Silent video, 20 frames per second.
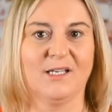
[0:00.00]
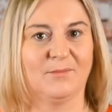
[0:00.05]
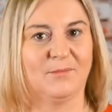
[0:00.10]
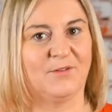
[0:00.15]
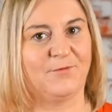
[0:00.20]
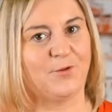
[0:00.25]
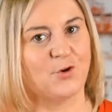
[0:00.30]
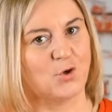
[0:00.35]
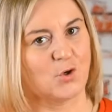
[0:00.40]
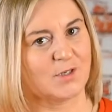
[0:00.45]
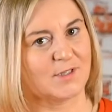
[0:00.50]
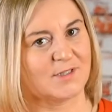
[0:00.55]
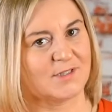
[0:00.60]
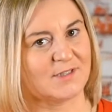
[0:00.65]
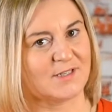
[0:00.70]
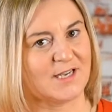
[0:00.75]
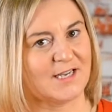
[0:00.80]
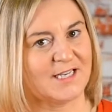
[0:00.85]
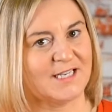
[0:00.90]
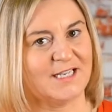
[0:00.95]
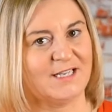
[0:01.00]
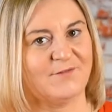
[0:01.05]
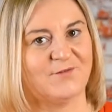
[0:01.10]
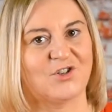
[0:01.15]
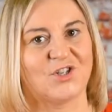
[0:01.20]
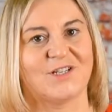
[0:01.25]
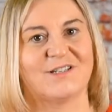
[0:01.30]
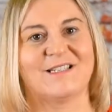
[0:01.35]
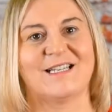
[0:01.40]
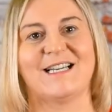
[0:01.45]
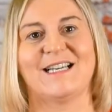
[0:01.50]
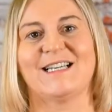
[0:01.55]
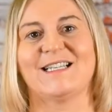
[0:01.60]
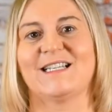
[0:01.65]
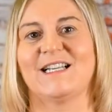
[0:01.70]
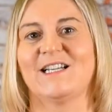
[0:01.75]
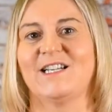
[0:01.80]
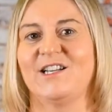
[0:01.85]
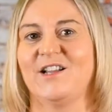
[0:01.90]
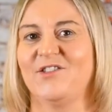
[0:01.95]
But, folks, I have just
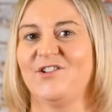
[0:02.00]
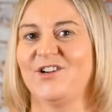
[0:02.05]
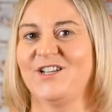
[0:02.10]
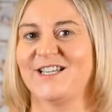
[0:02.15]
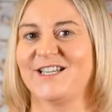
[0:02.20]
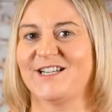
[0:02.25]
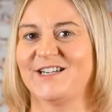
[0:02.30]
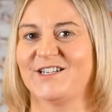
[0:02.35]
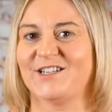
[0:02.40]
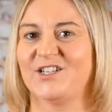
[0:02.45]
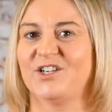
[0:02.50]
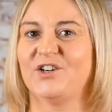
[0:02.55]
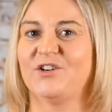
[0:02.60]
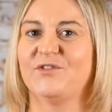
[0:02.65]
had another year